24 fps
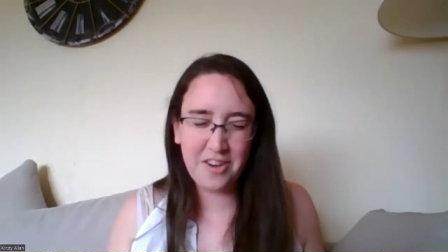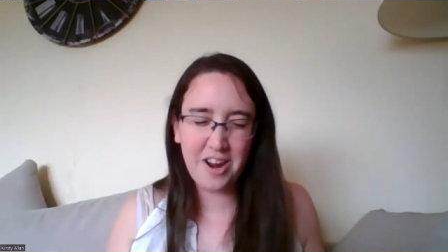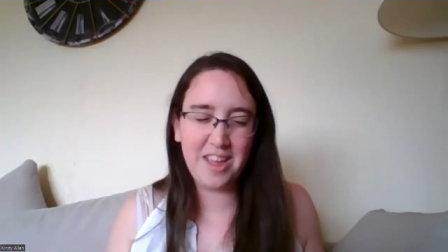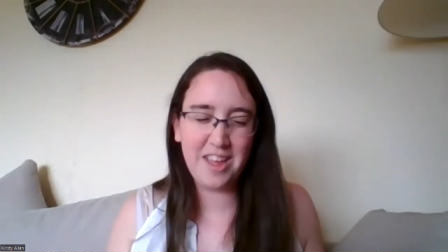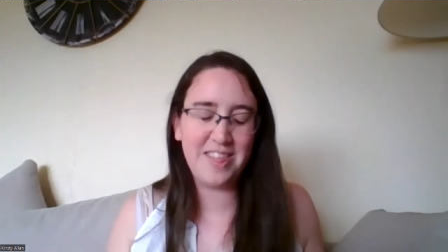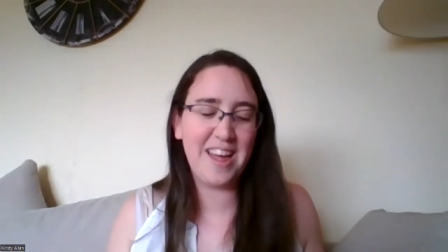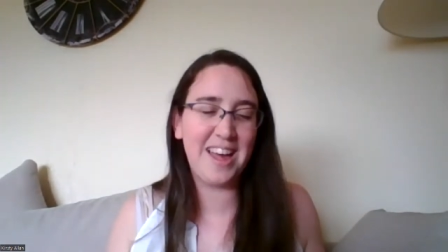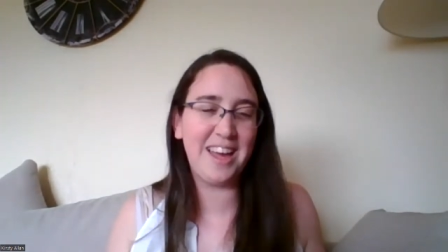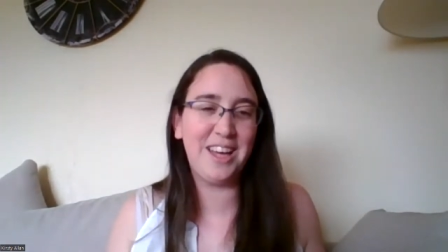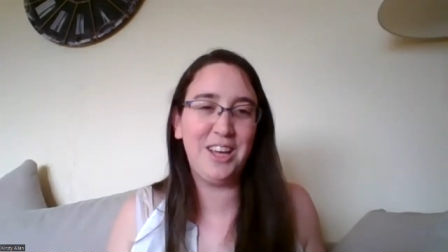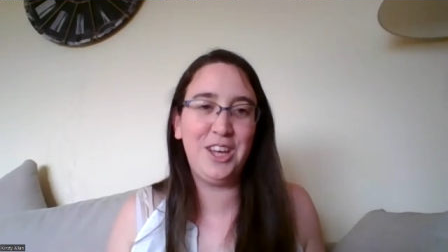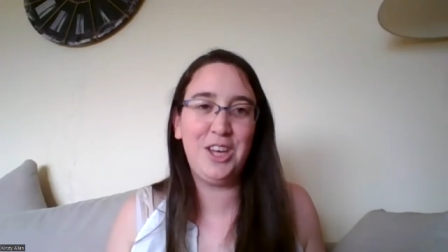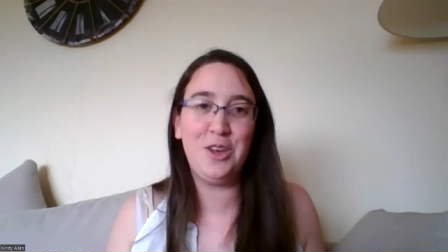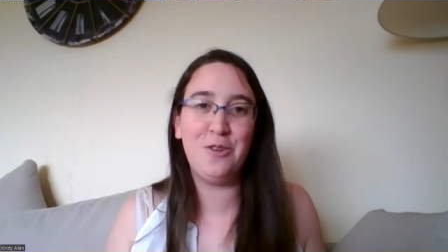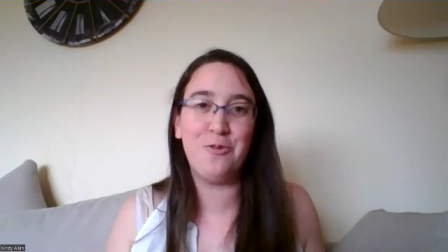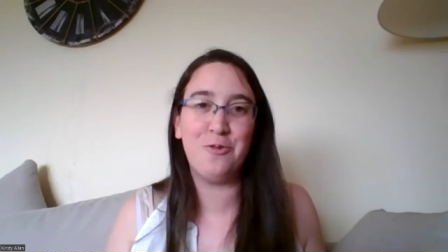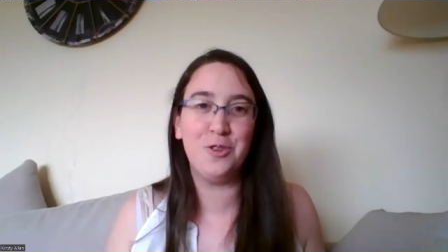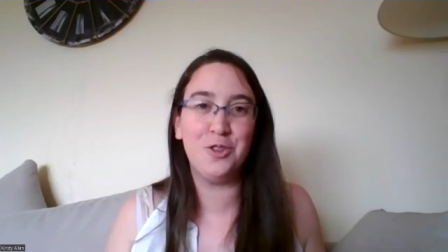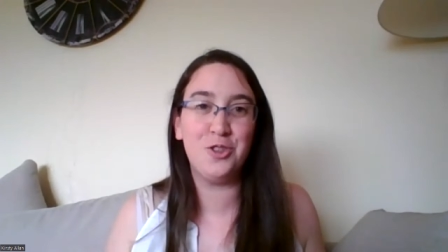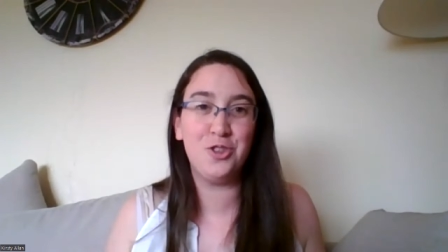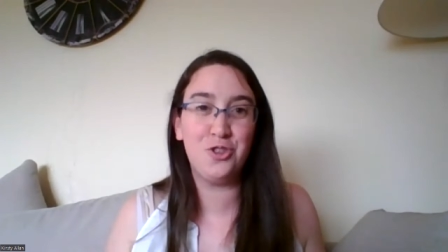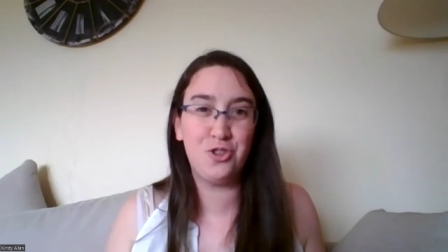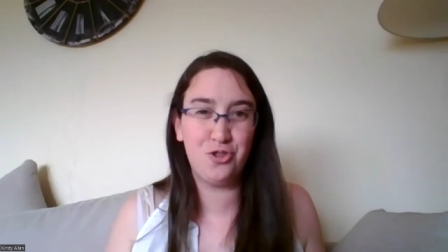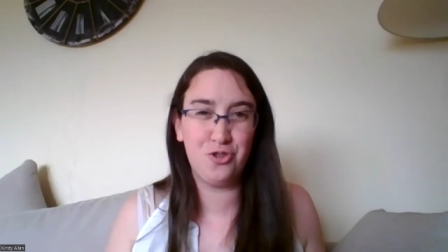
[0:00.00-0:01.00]
I thank you
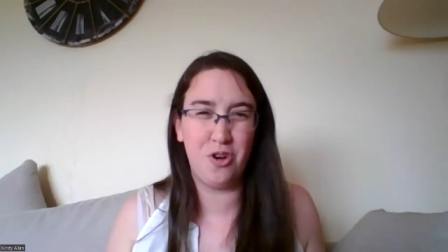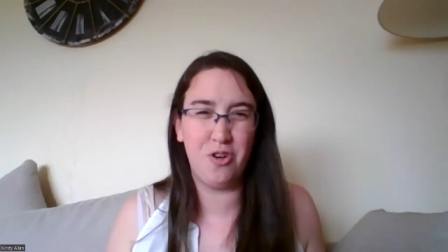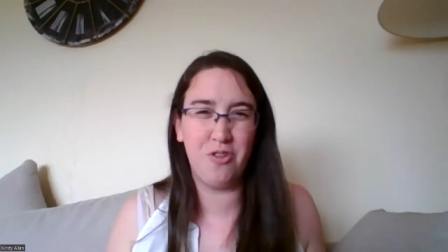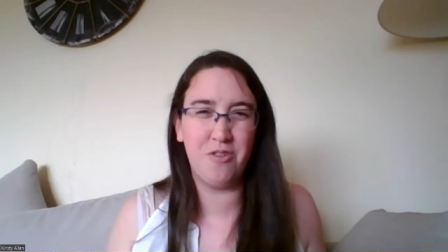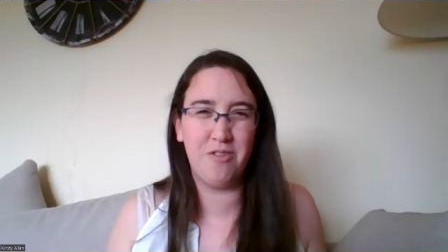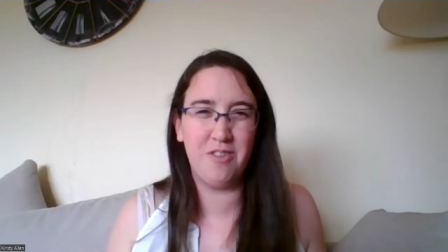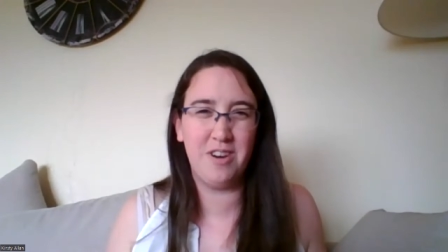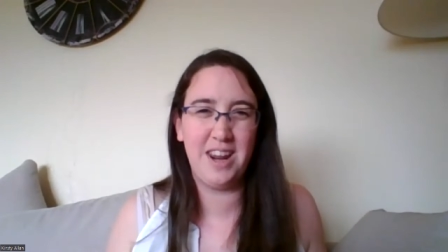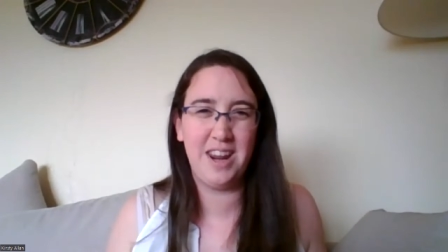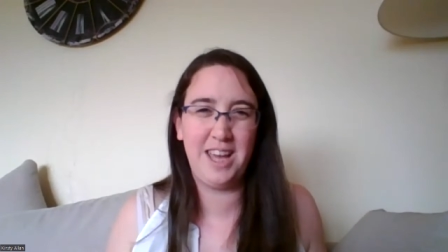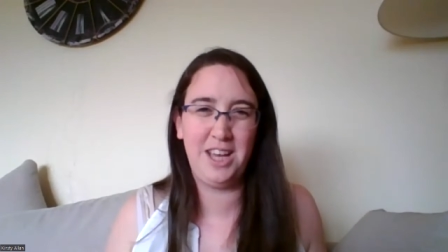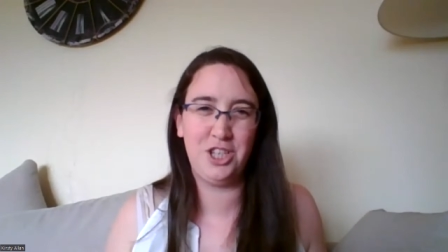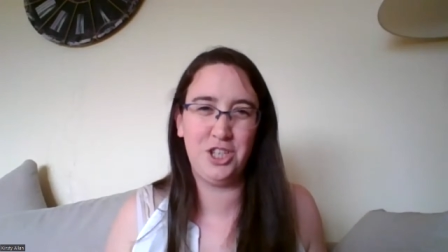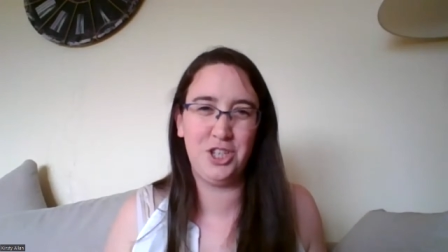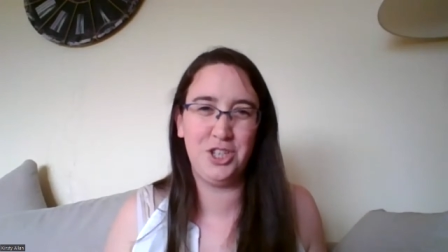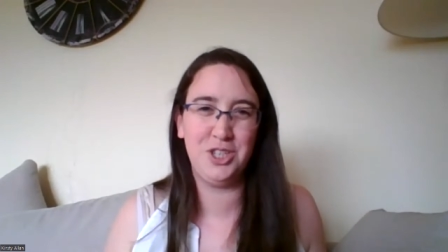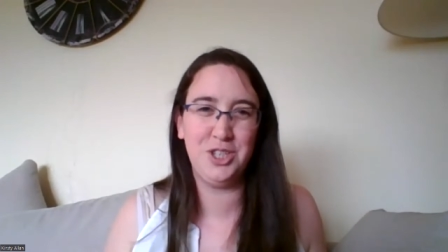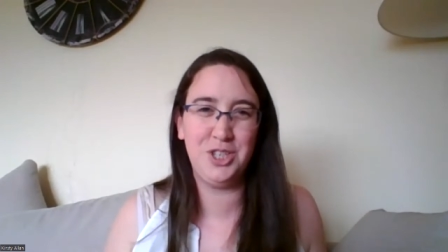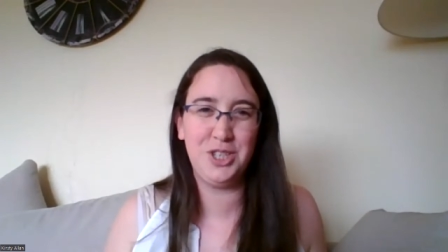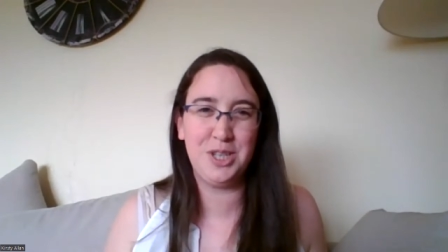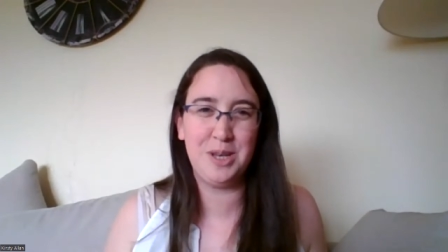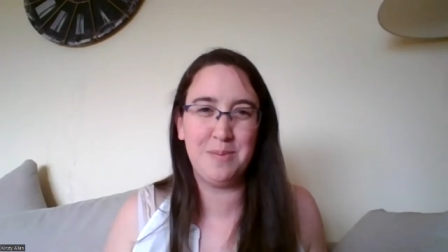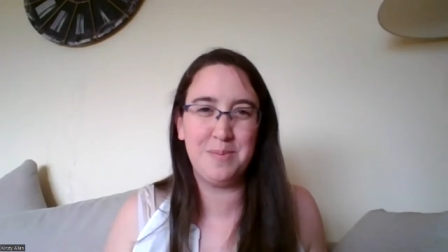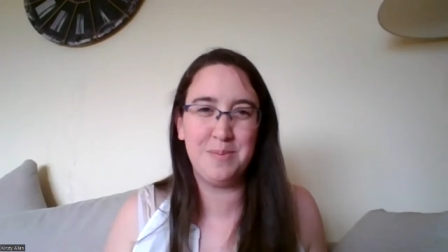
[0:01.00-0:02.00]
for strong
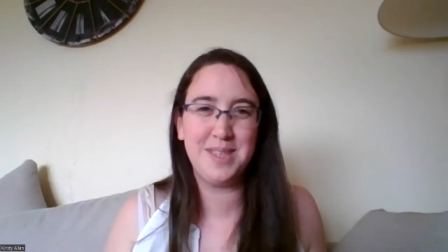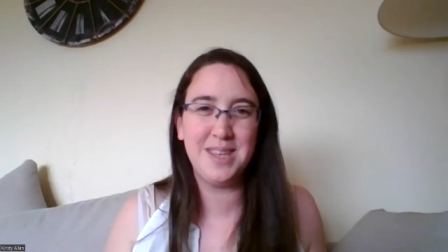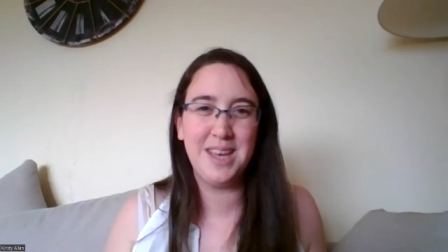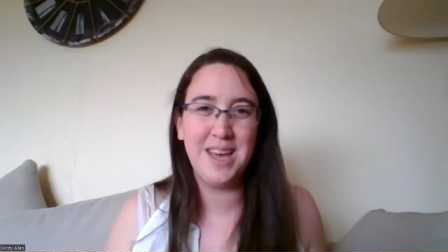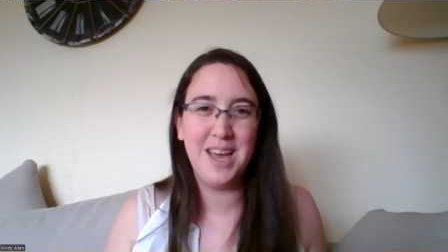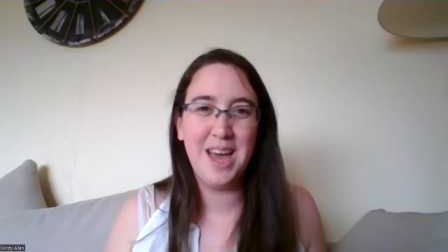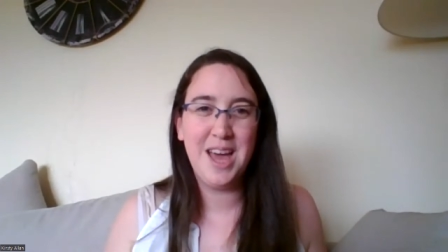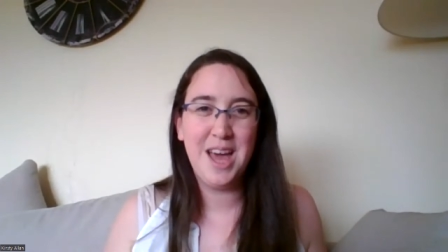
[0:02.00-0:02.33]
relationships